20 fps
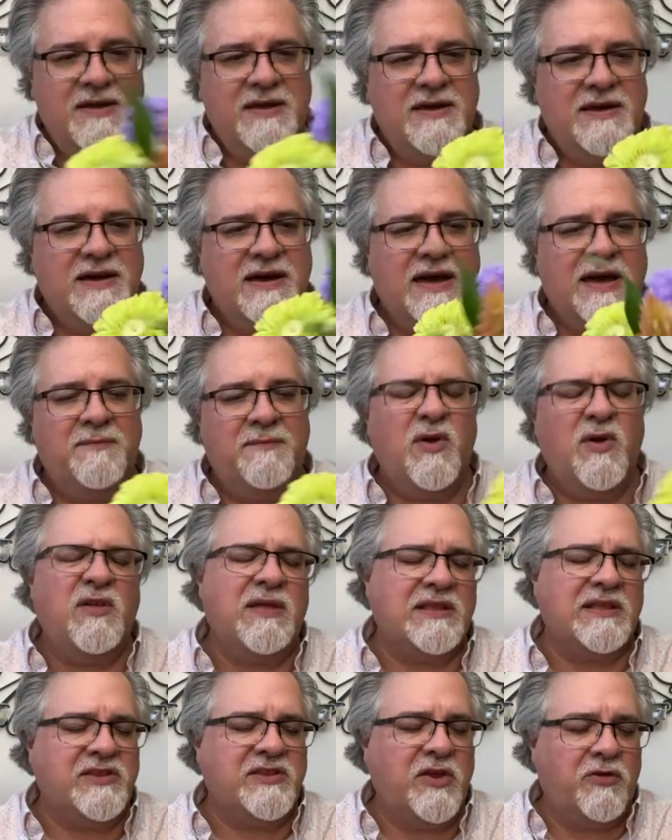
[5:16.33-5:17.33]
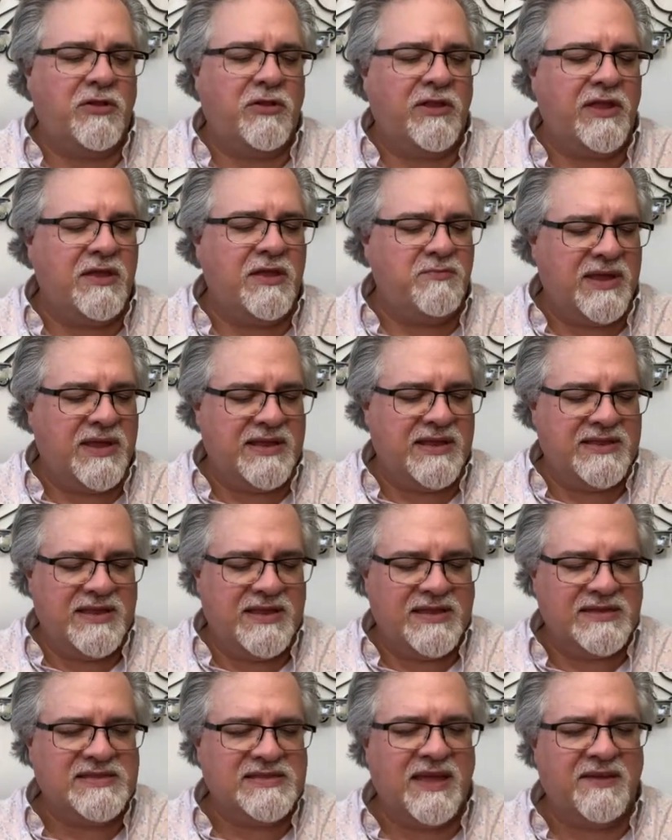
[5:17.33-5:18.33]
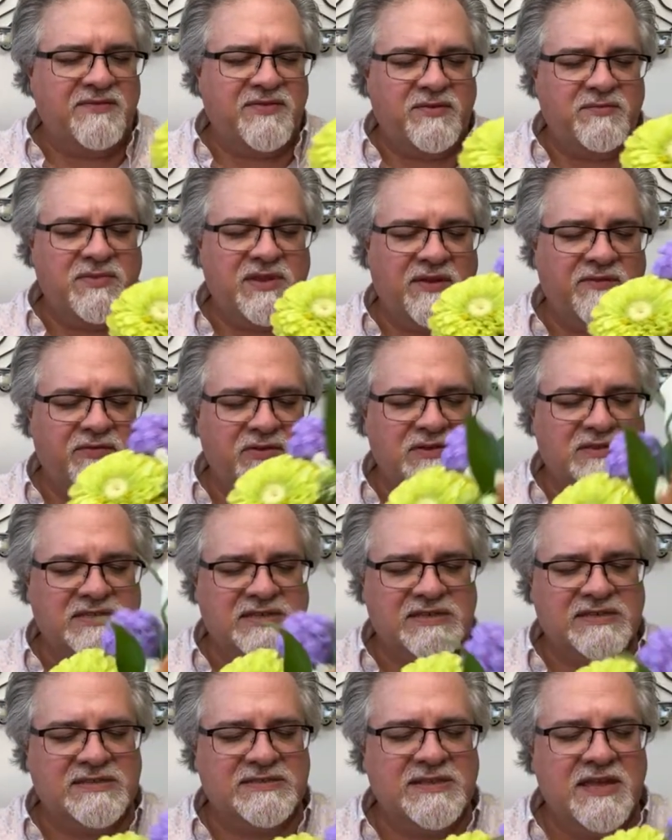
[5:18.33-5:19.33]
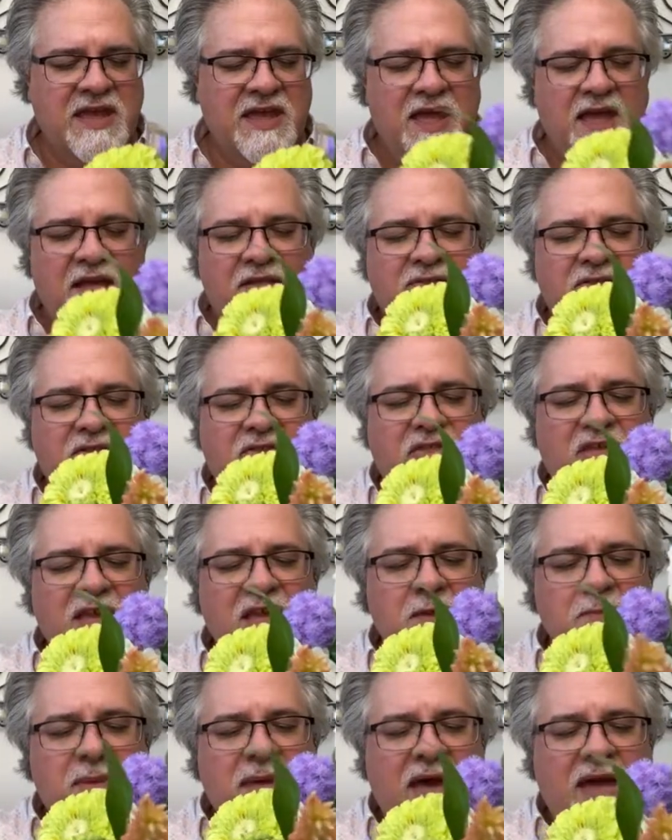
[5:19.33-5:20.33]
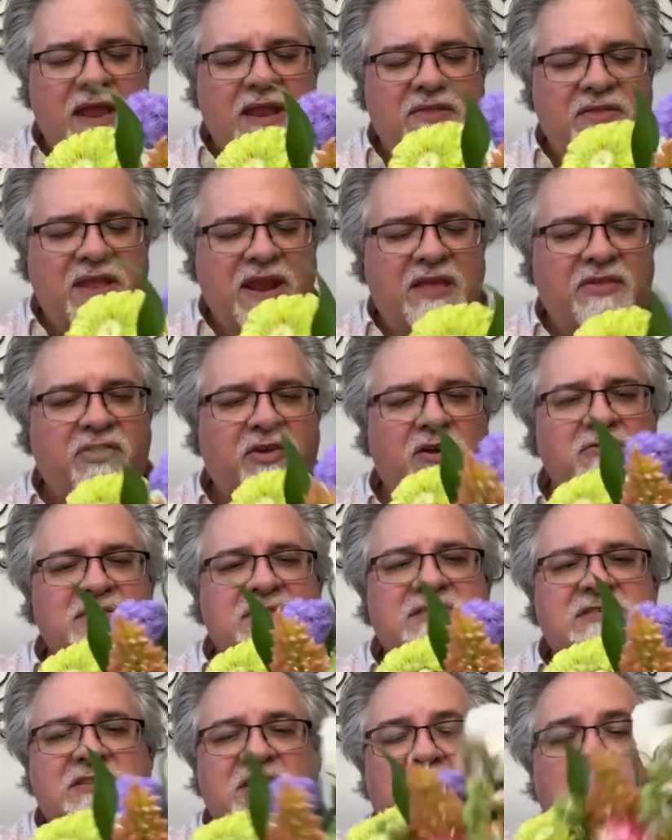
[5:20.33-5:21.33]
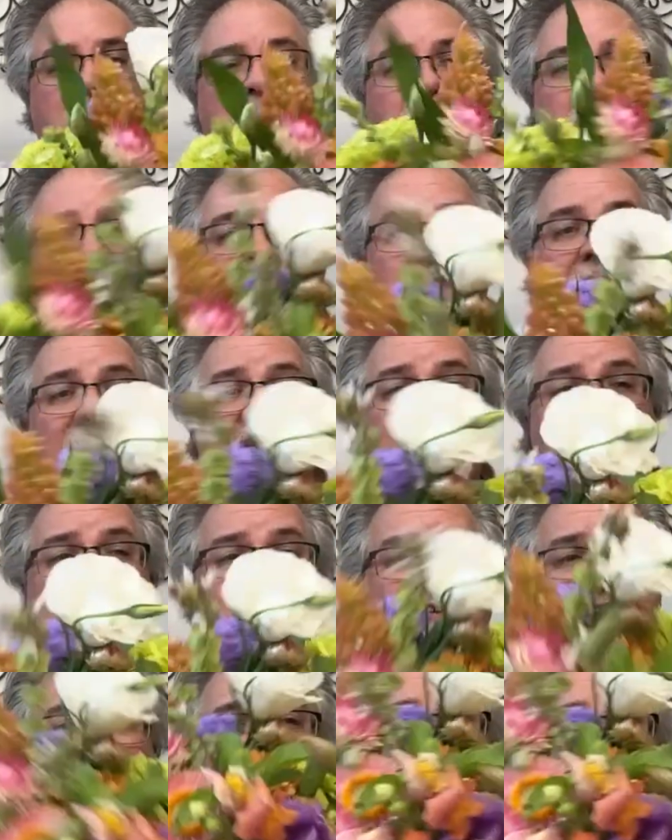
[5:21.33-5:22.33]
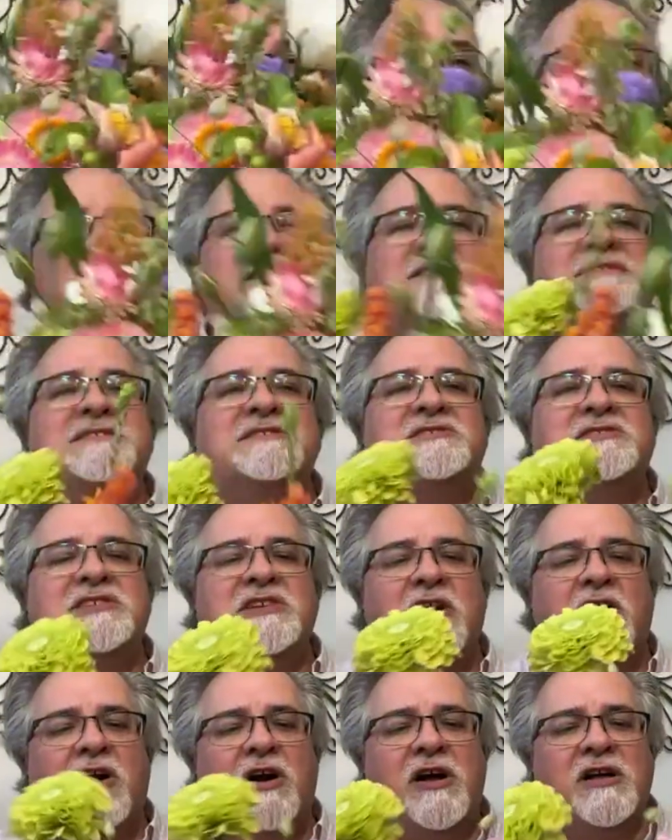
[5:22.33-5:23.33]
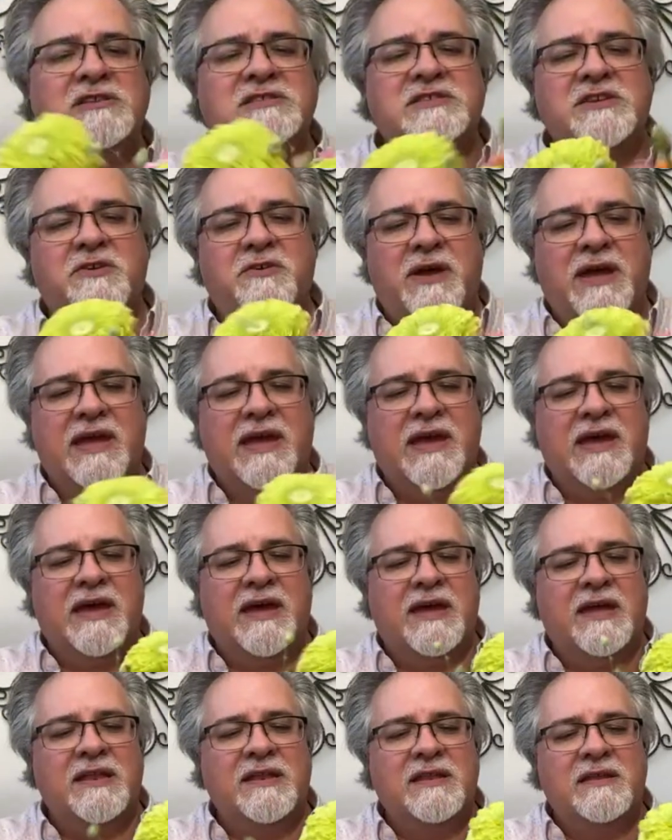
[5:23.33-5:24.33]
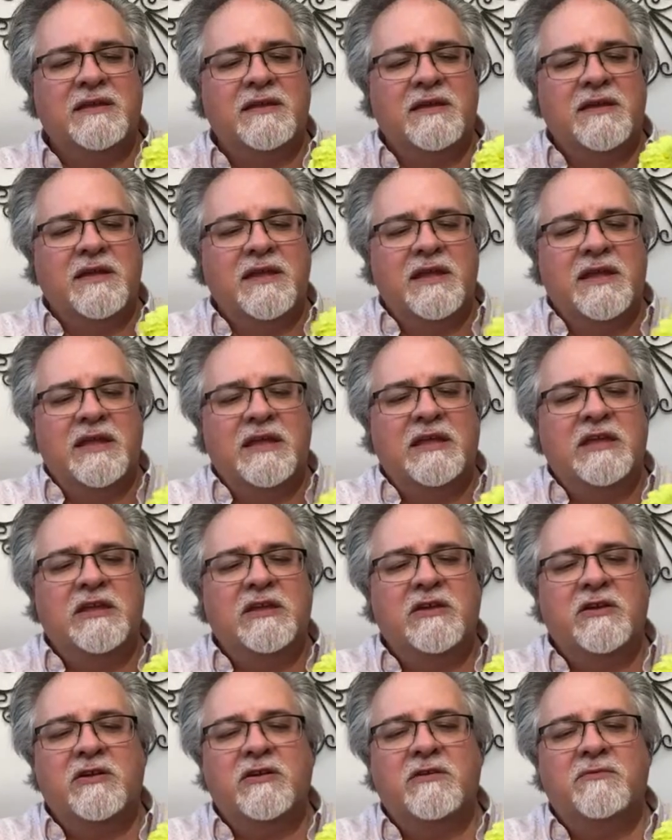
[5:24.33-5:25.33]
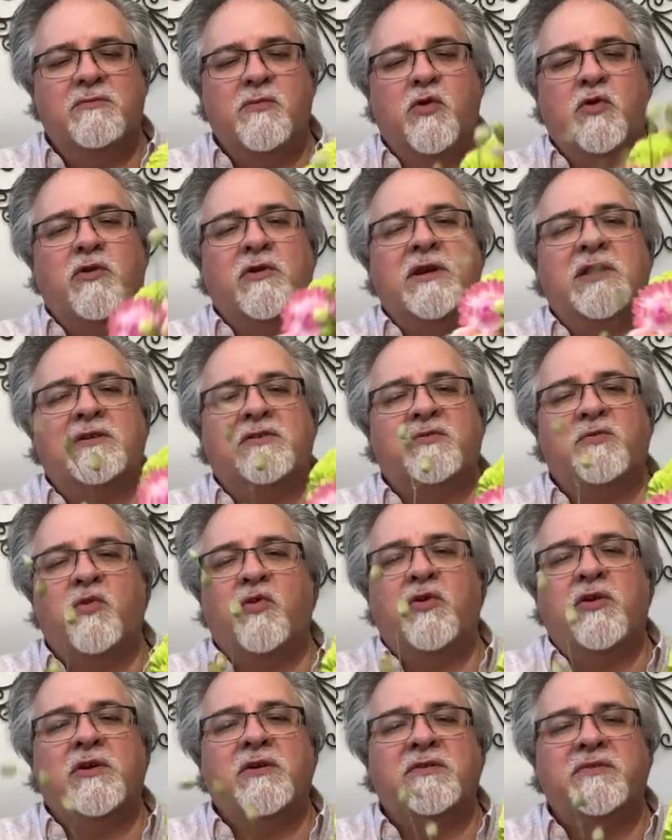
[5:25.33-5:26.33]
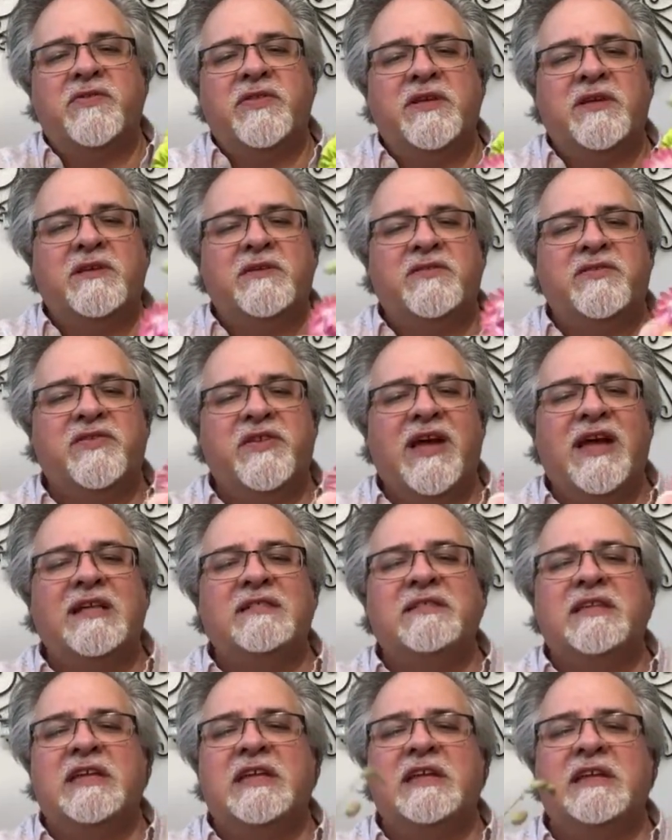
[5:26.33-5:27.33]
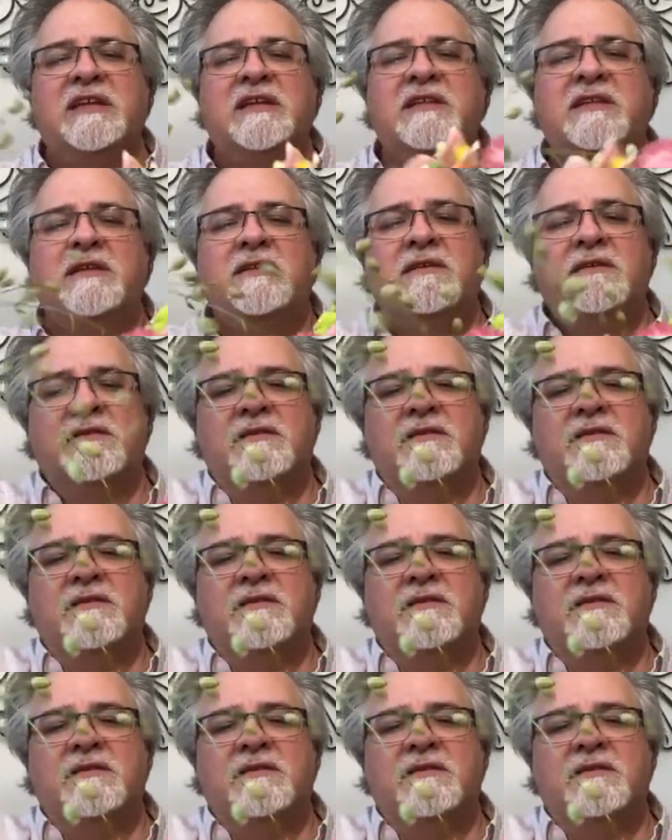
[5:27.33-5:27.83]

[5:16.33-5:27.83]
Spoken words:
Well, not totally, but it does have some differences. The thing about it that I thought was so amazing is she also had here's more of the silene.